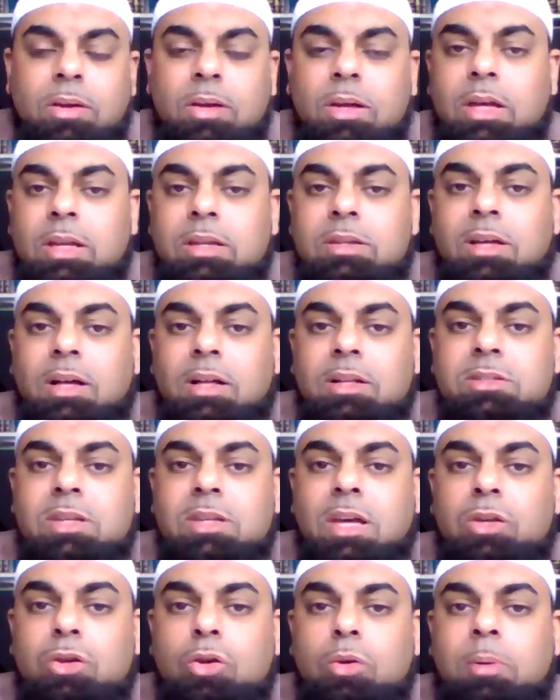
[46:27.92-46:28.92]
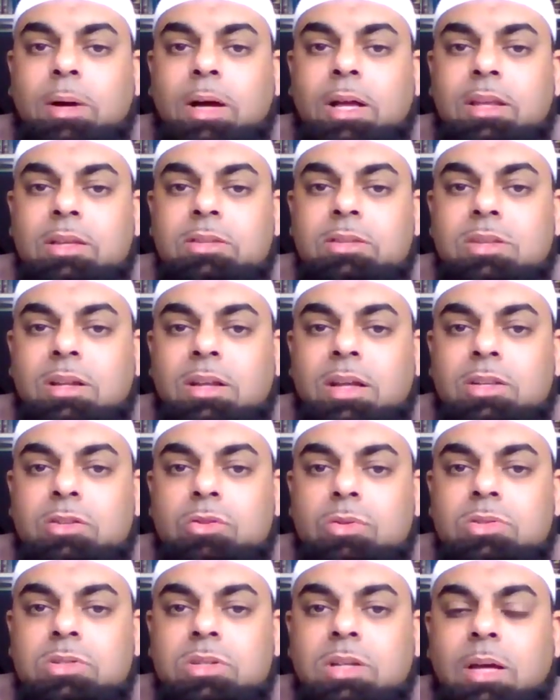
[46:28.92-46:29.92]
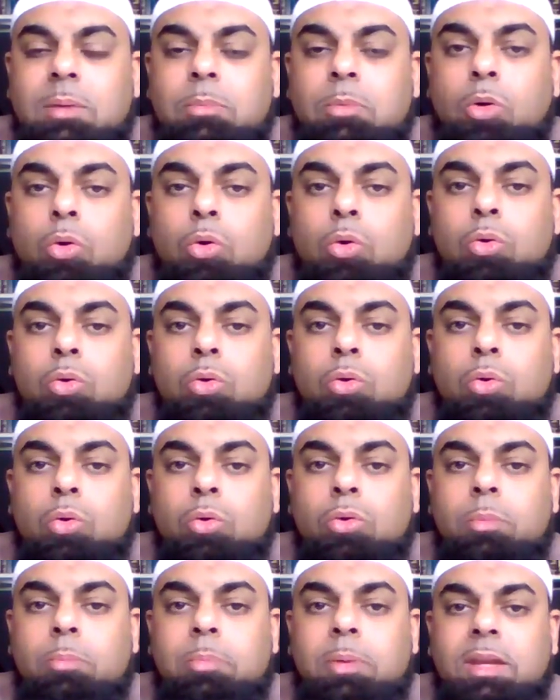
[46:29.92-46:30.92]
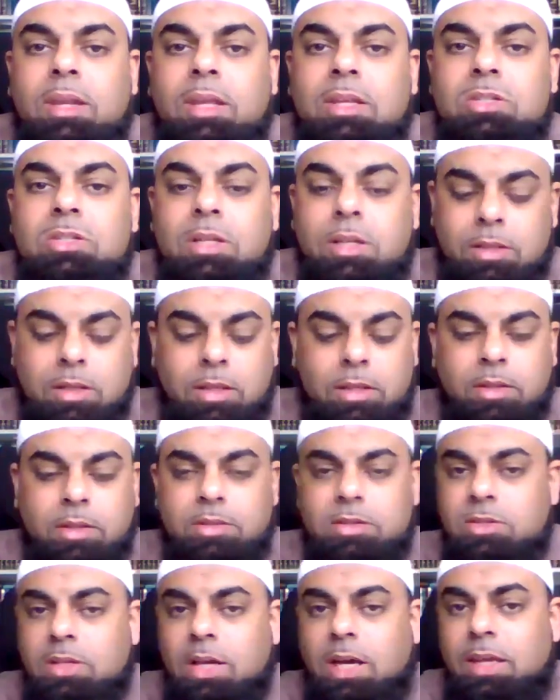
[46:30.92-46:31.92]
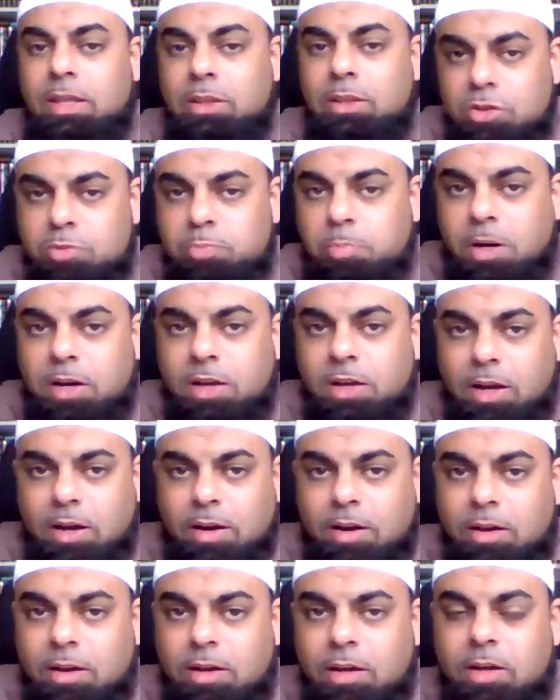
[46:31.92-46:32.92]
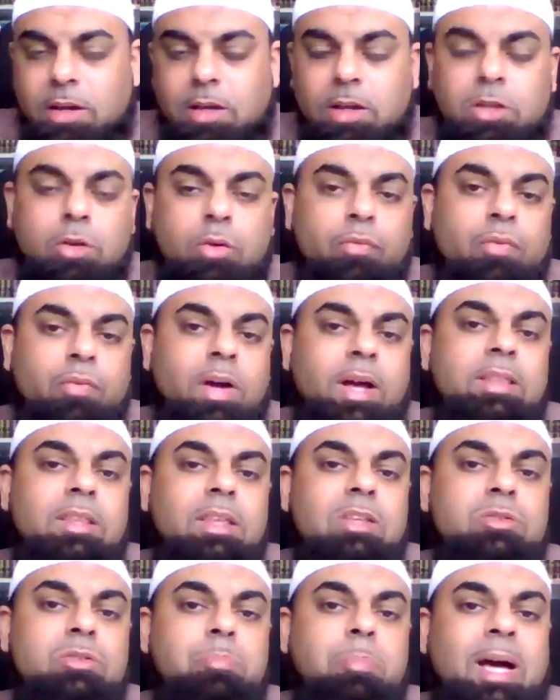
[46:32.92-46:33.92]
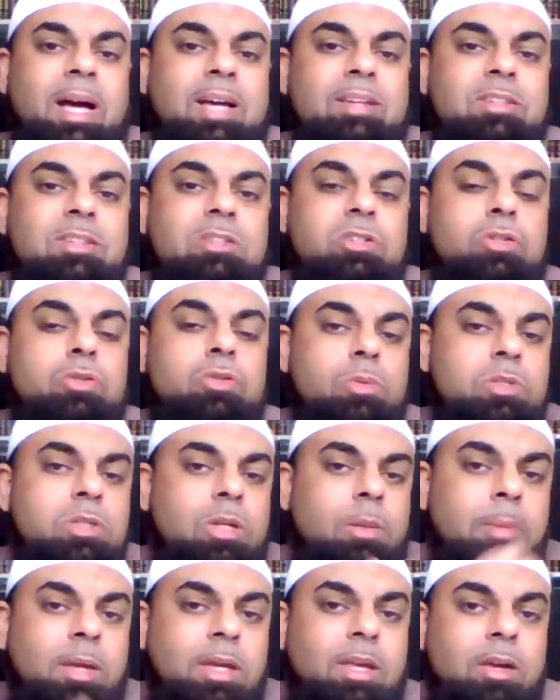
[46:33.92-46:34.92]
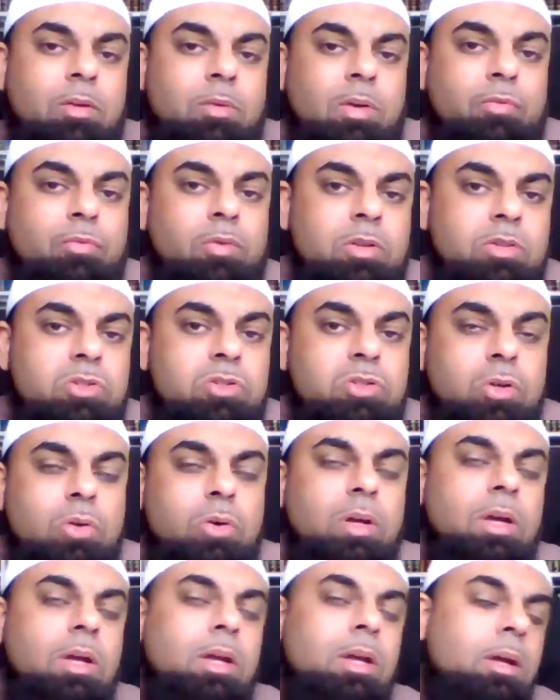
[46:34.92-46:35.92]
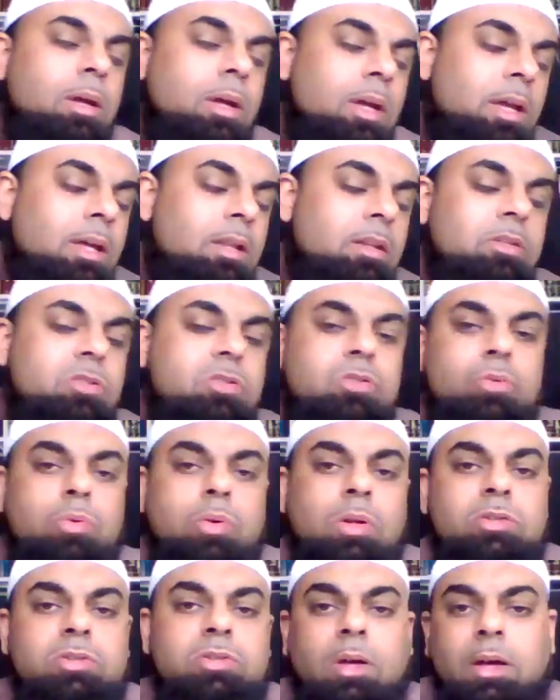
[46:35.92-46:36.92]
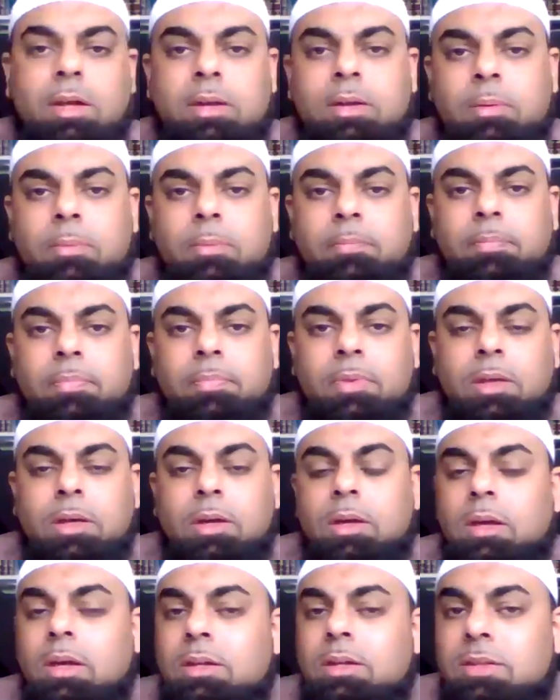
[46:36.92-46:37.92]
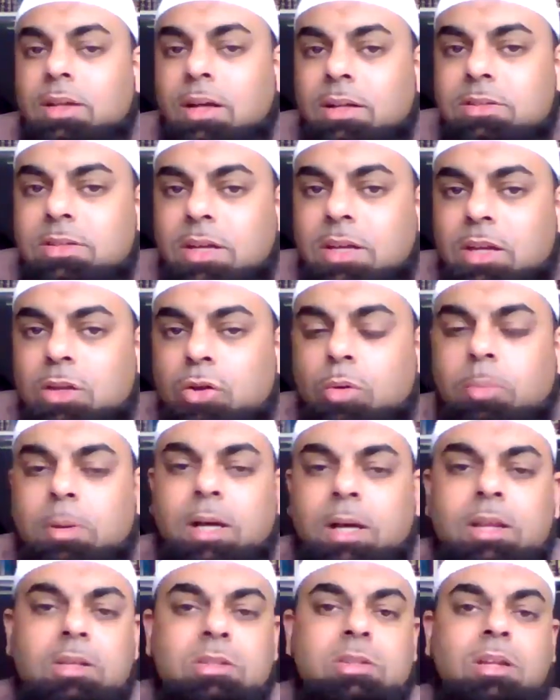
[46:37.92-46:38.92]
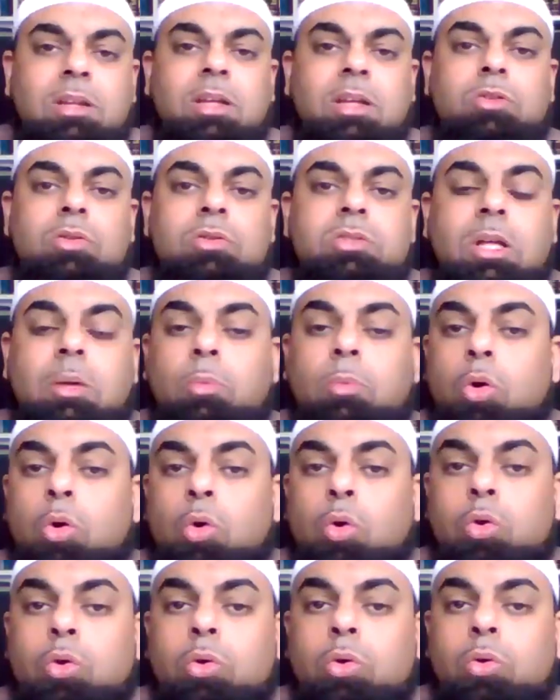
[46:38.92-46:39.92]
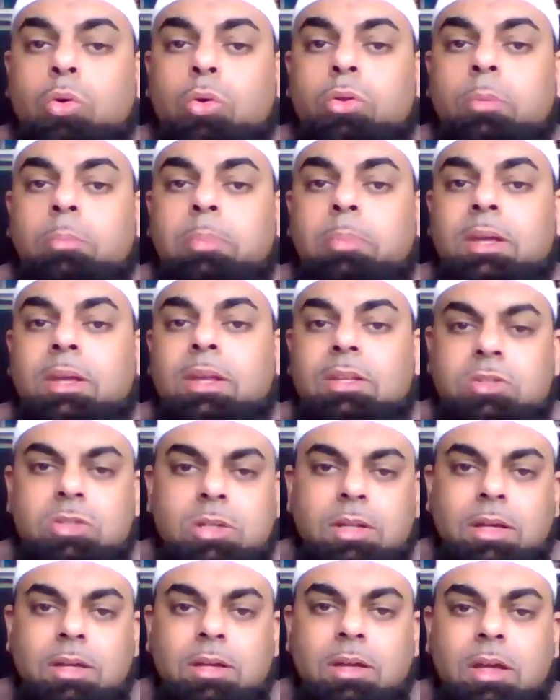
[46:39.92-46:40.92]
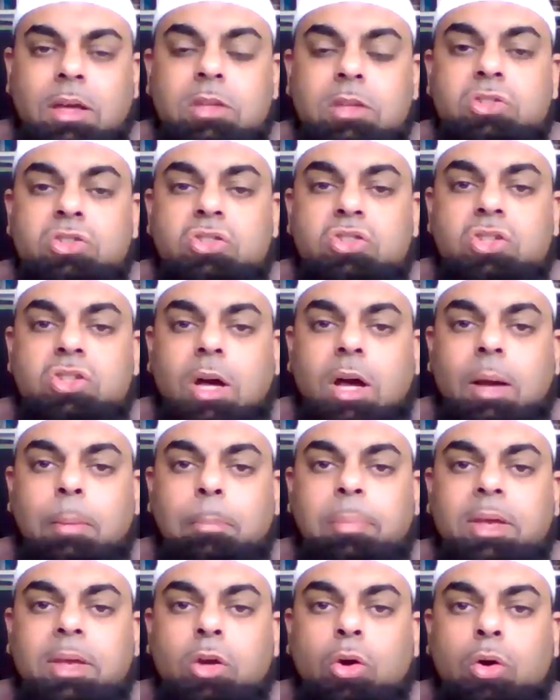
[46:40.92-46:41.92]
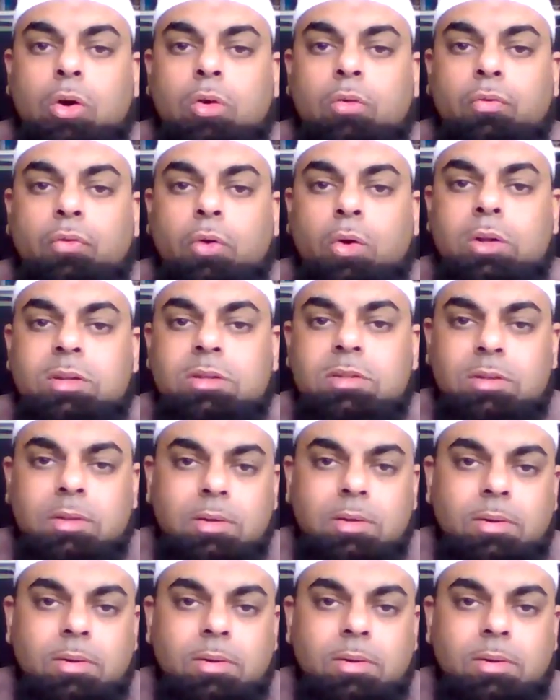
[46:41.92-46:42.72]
He tells Ayub alayhi salatu wasalam, Urukud birijlik. Now this is not in this part here. You'll find these passages which I'm making reference to in Surah Sa'd. He tells Ayub alayhi salatu wasalam, Urukud birijlik. Stomp your foot.